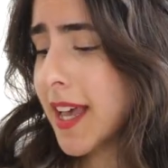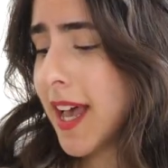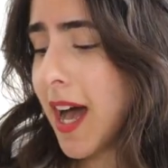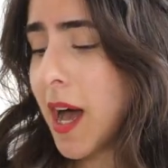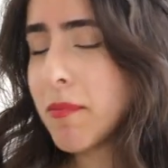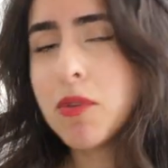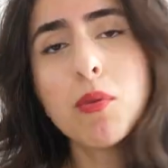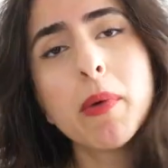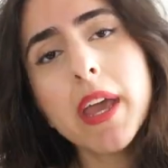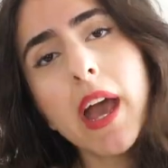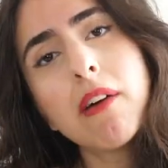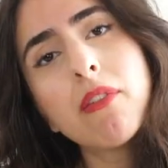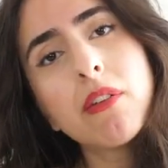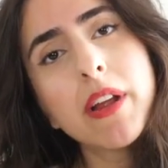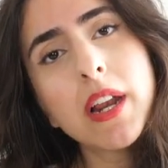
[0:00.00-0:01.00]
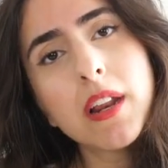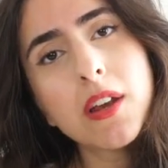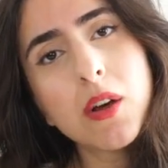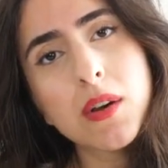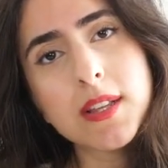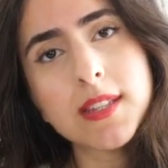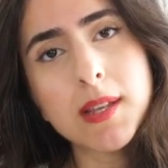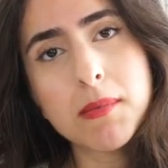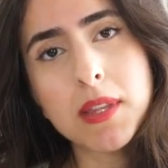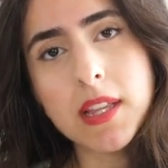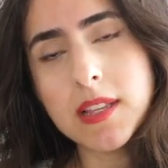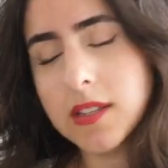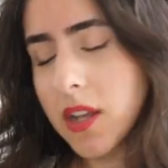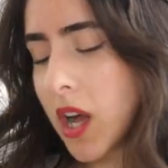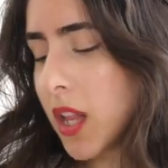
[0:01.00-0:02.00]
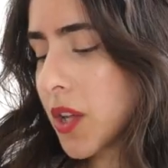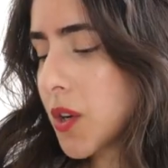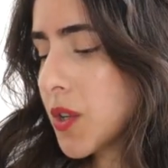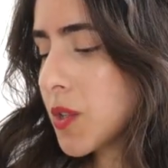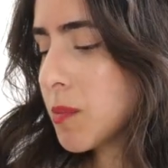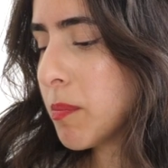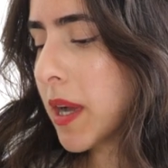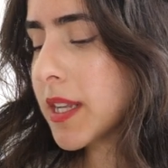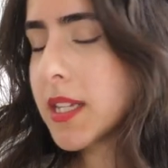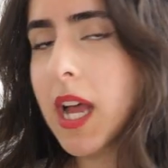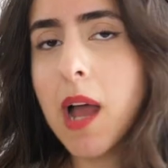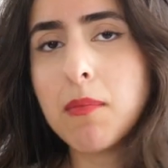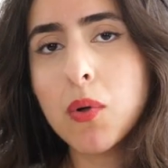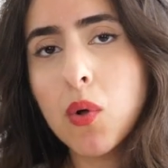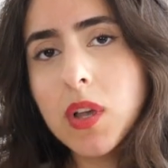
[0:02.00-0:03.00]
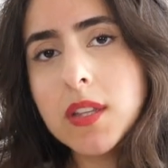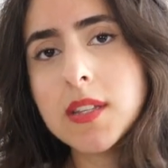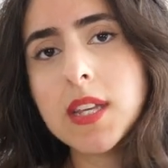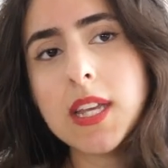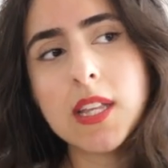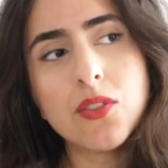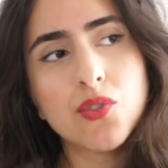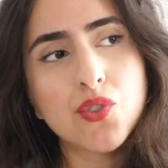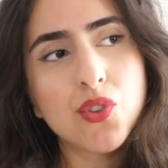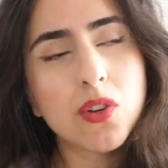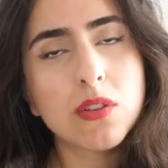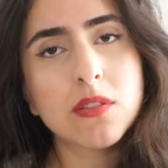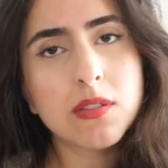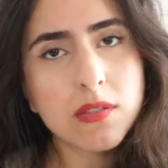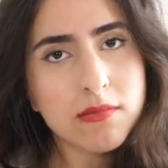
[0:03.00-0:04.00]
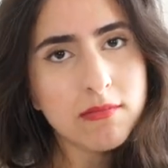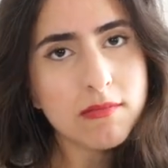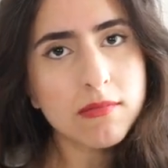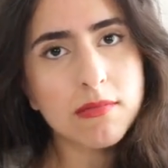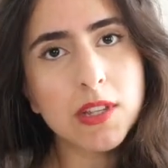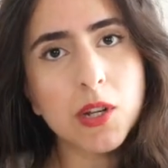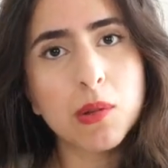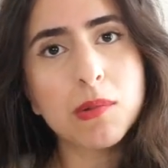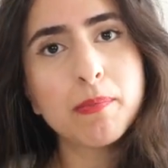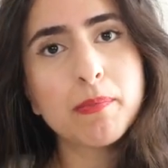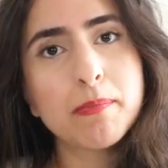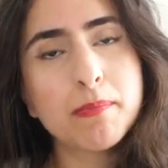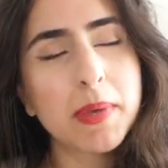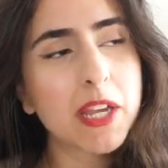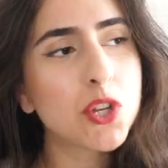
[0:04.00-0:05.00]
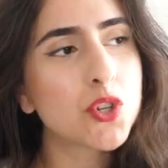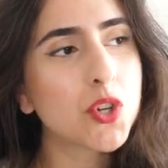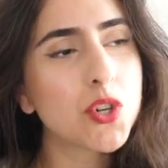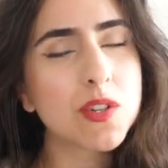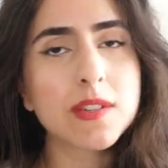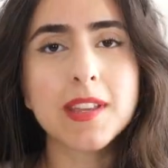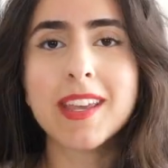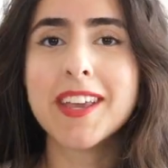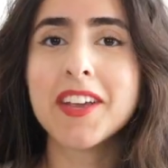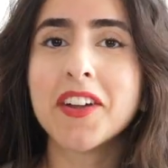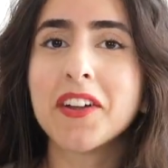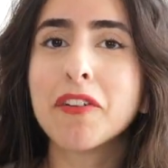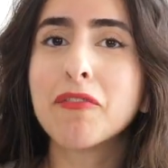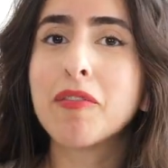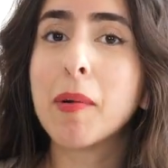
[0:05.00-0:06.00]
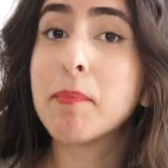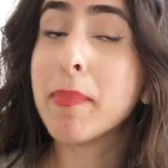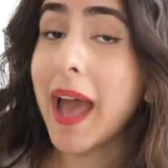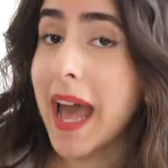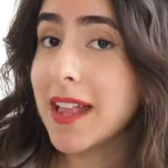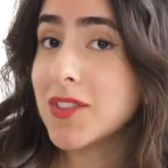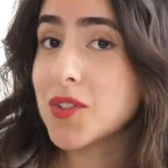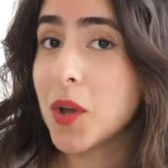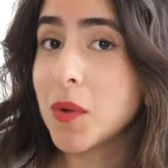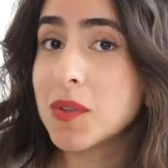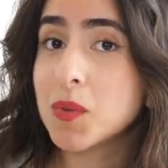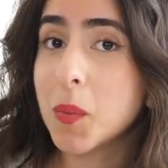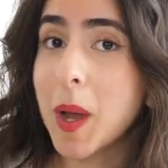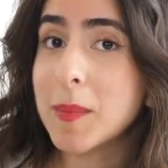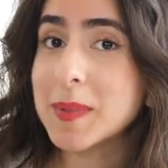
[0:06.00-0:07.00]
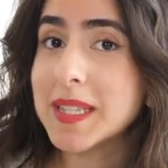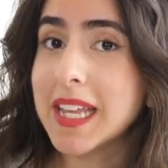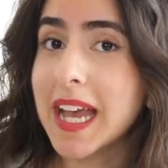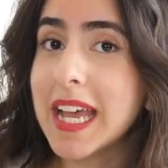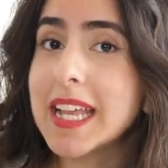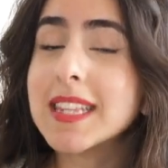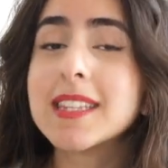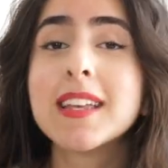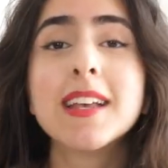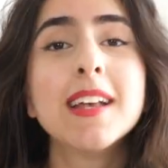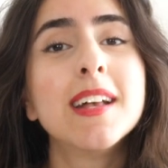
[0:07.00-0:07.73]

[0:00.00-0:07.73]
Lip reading: You may have already noticed some of these colors, but I'm going to insert little pictures here from Pantone's website